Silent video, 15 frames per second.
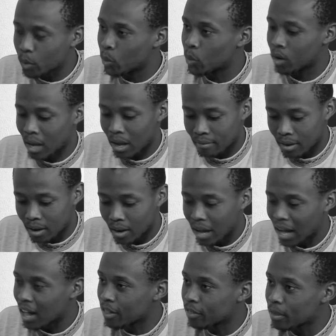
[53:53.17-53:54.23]
we'll have a
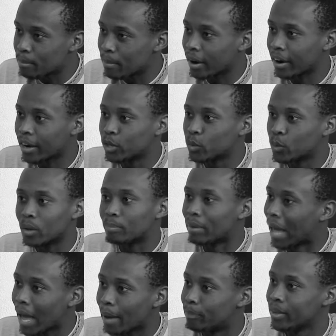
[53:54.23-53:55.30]
healthy marriage, we'll
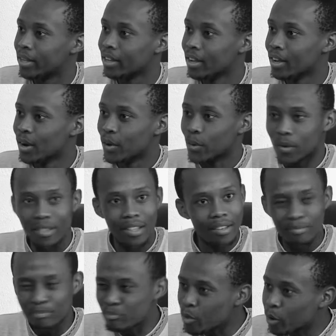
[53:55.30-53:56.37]
be happy, we'll
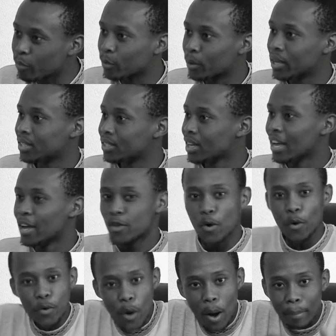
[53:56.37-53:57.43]
have beautiful kids. These